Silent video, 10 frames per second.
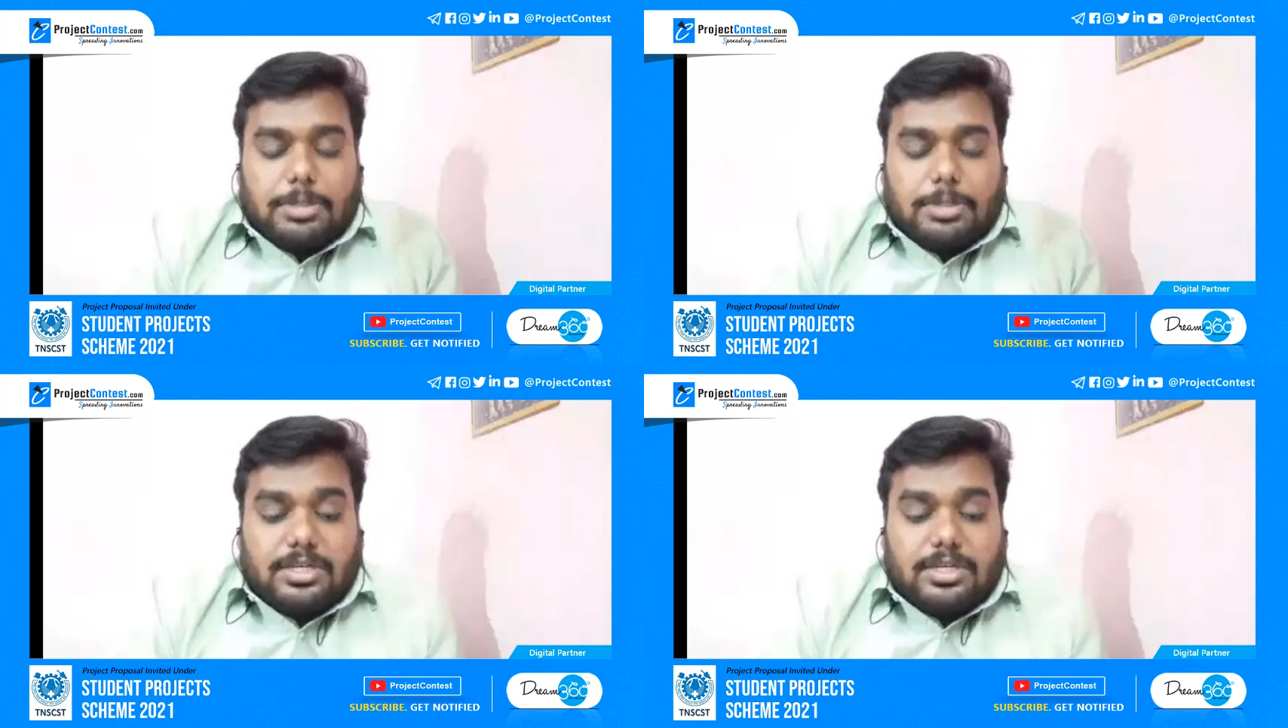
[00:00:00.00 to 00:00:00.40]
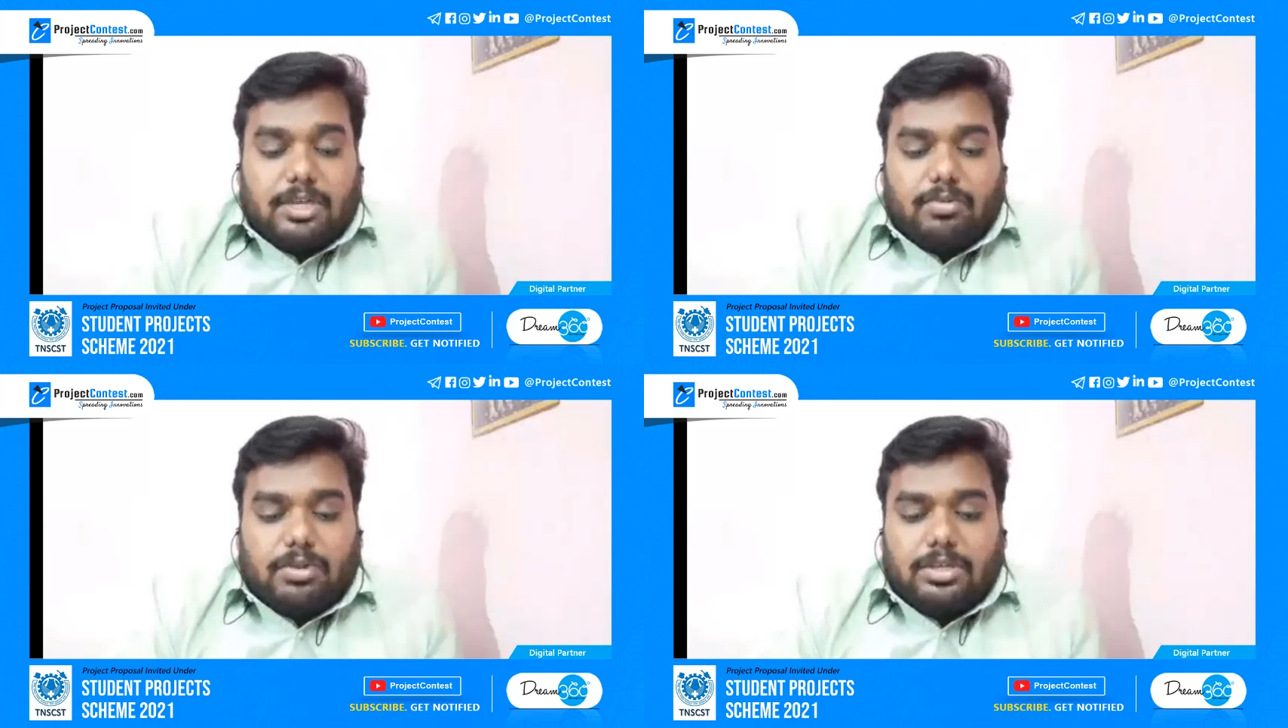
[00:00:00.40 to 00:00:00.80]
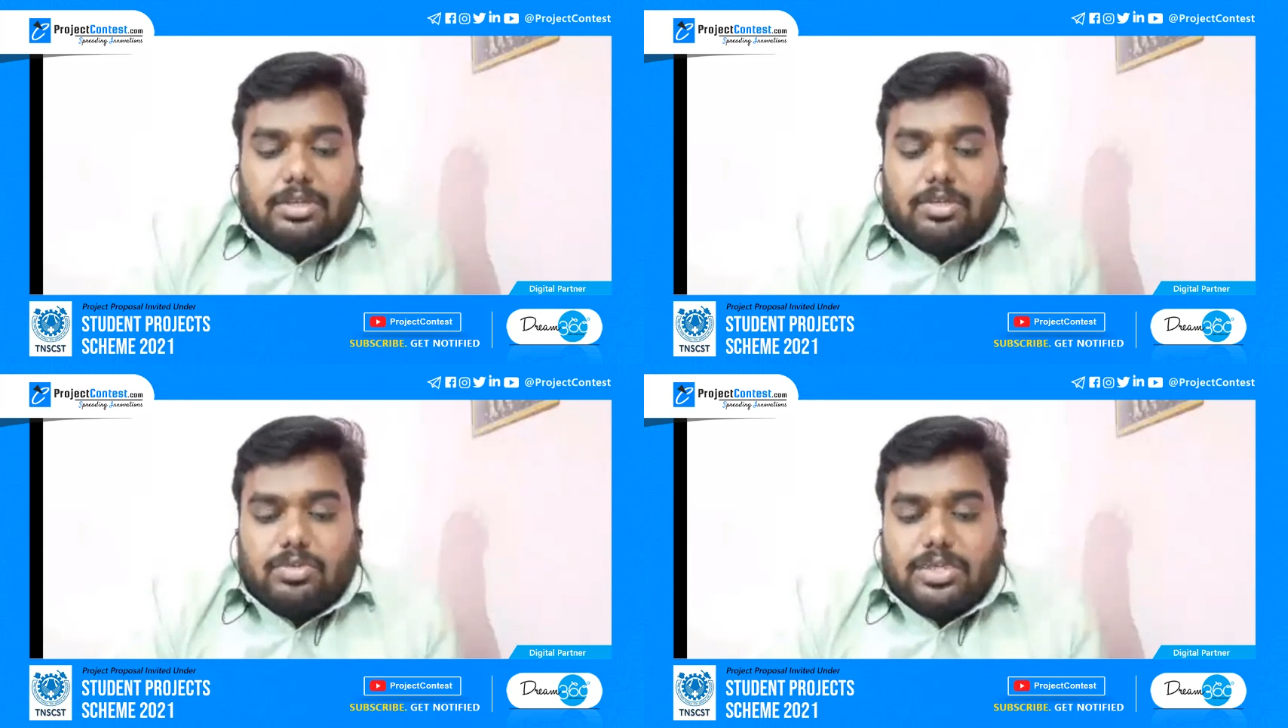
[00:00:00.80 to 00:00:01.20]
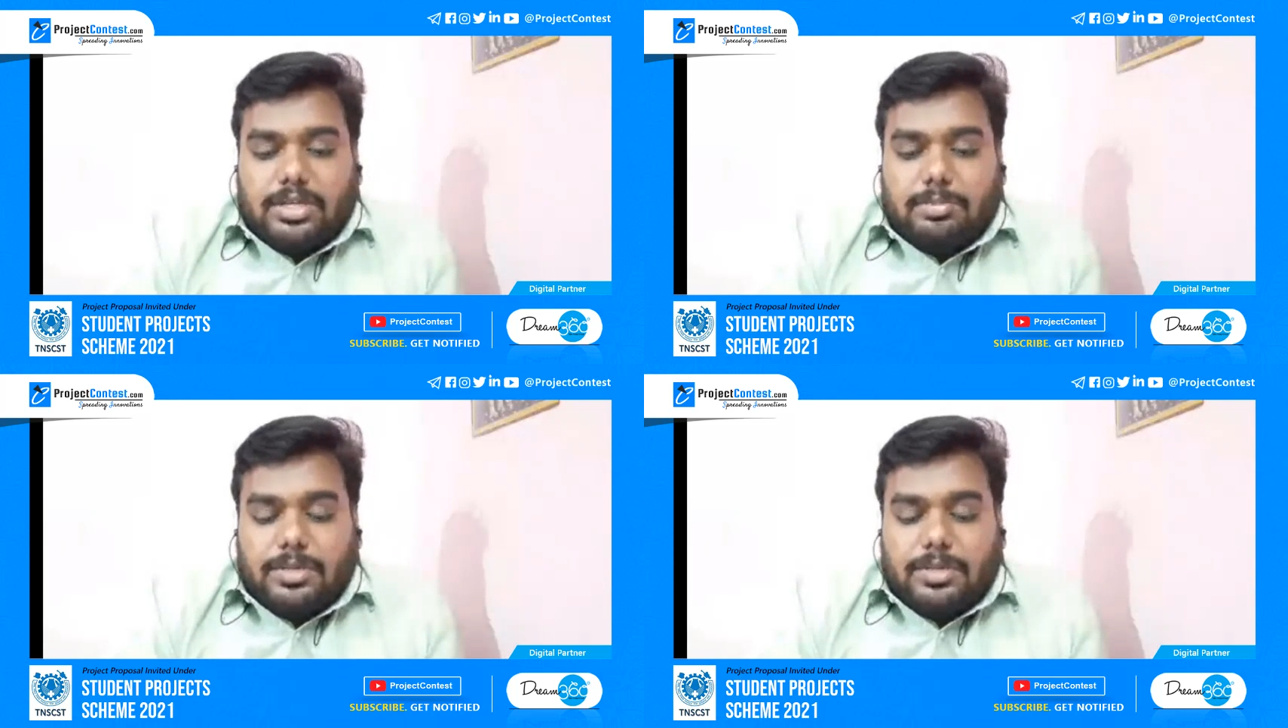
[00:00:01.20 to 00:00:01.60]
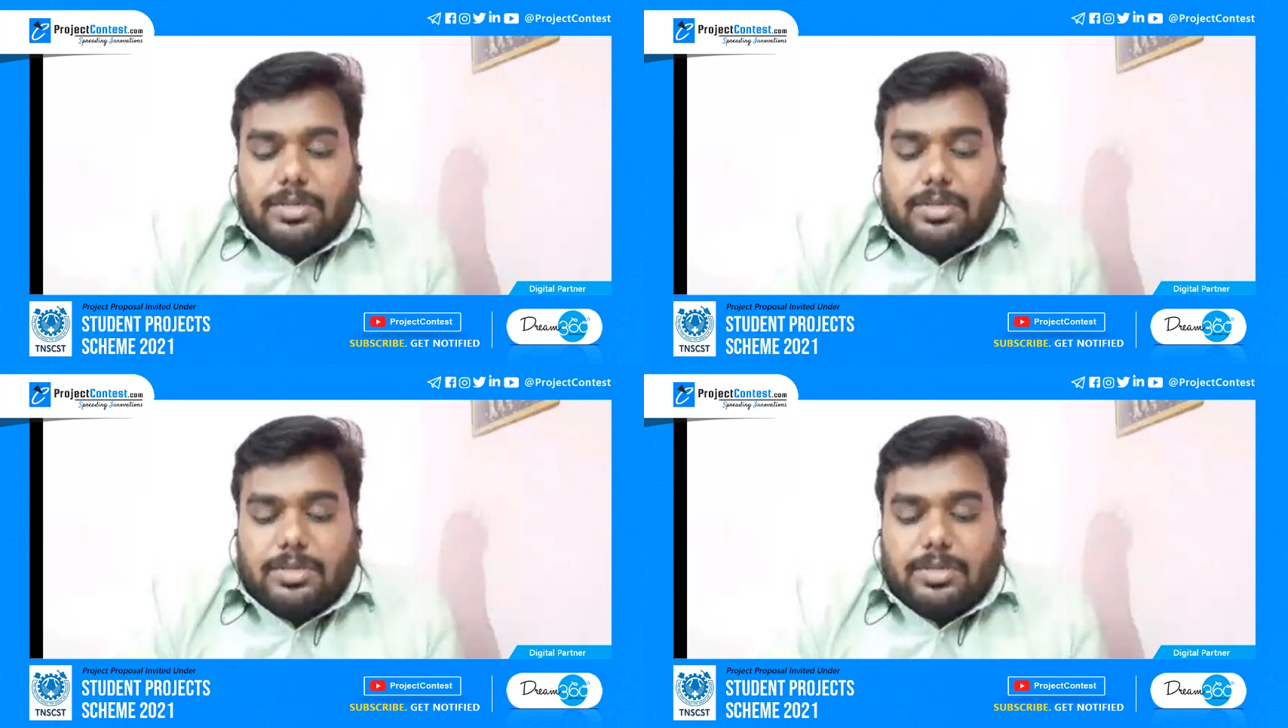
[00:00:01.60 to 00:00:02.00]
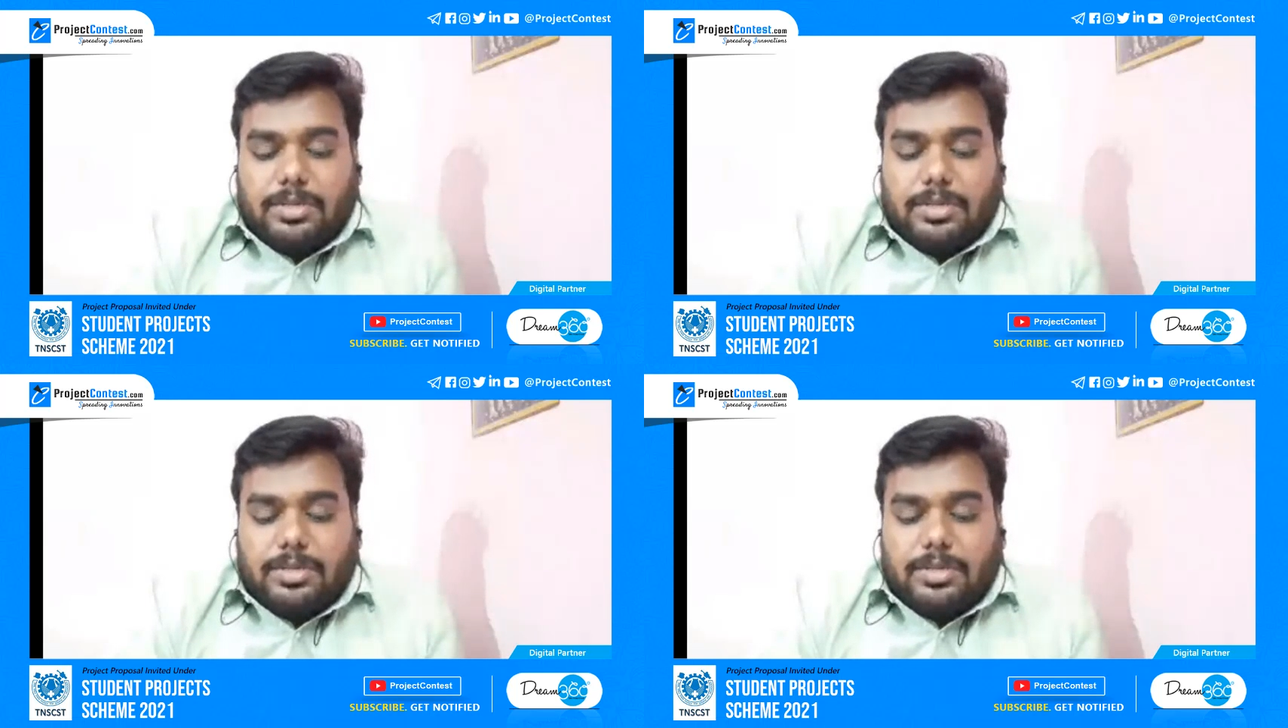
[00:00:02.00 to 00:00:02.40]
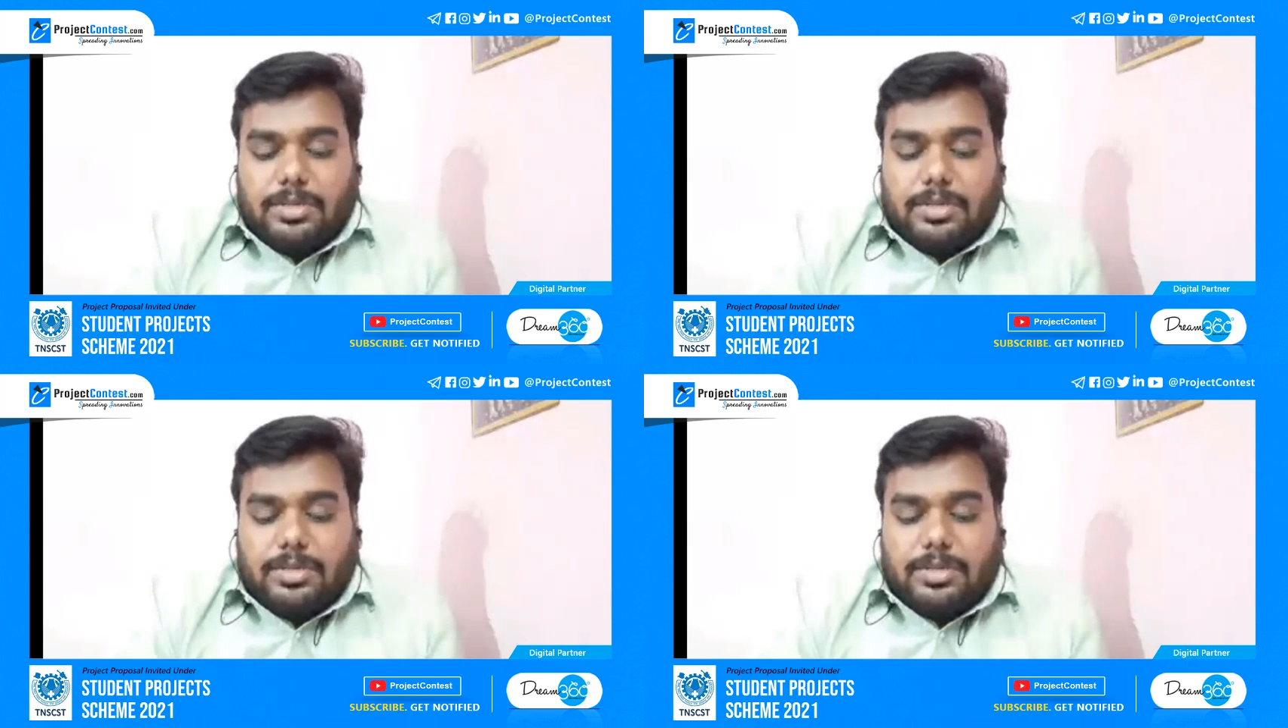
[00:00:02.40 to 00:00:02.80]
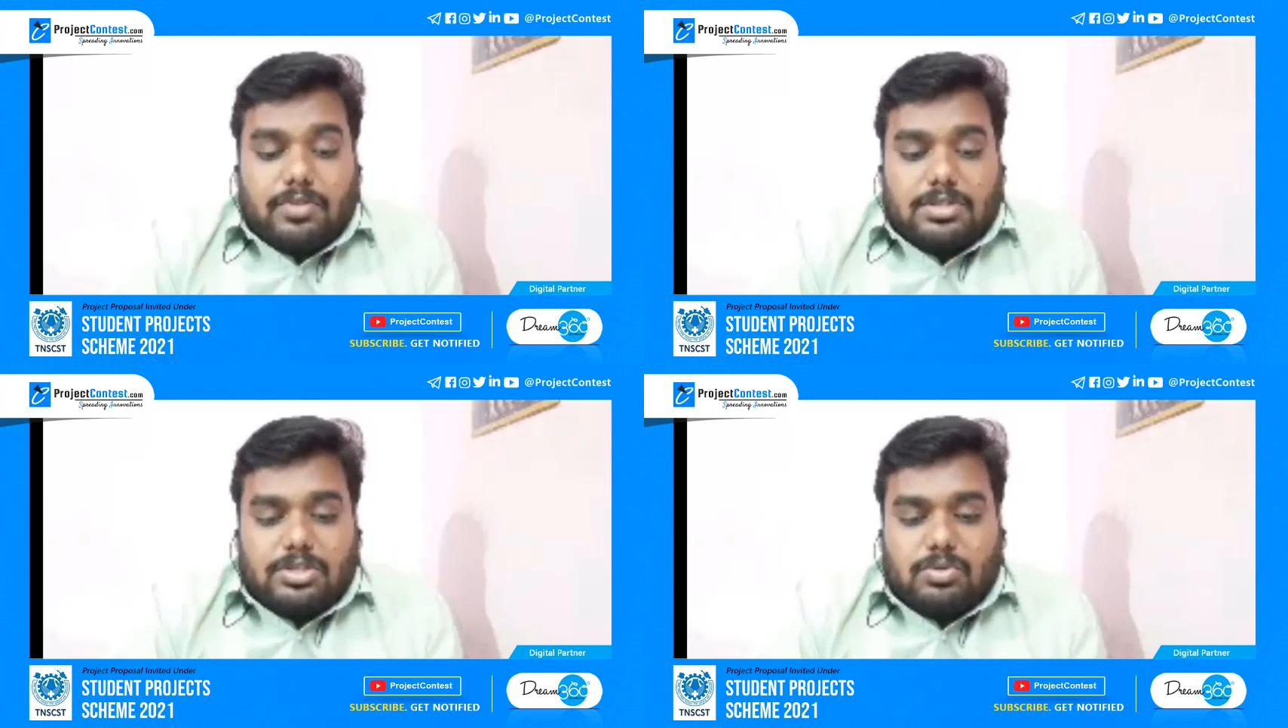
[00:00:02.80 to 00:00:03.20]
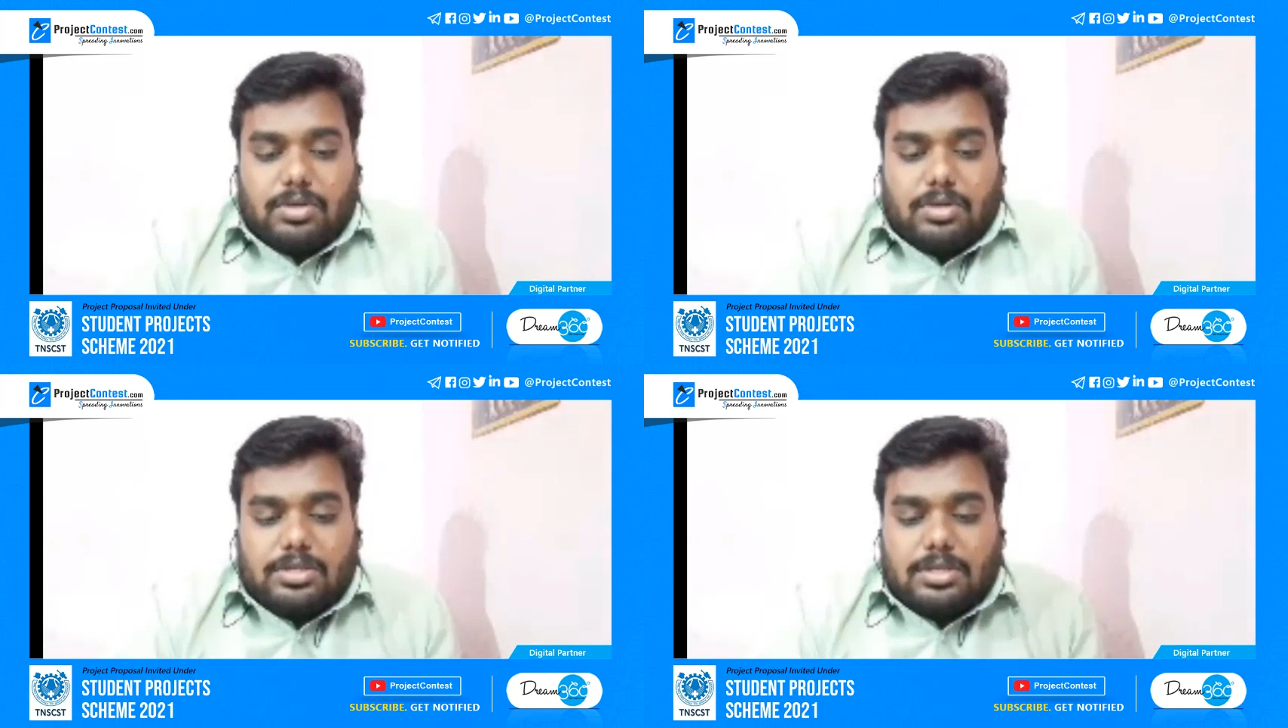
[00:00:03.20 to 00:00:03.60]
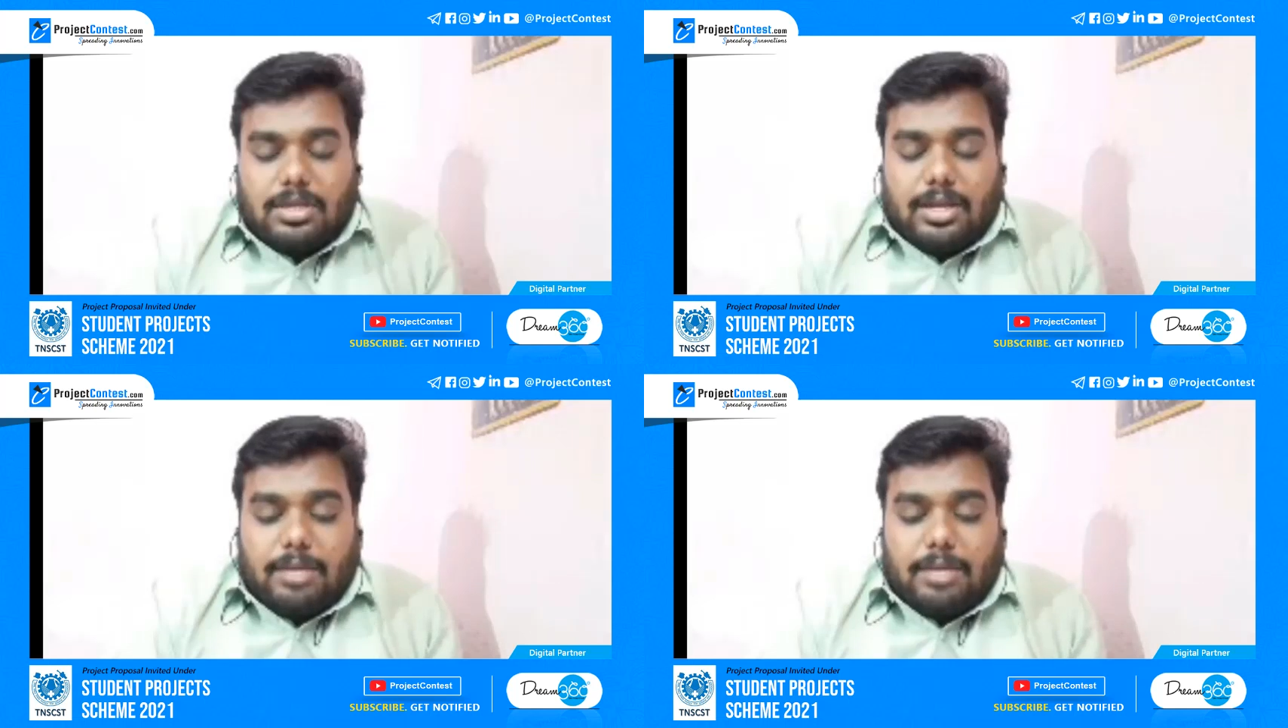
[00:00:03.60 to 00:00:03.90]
especially for the UG, PG and uh, PG professional students.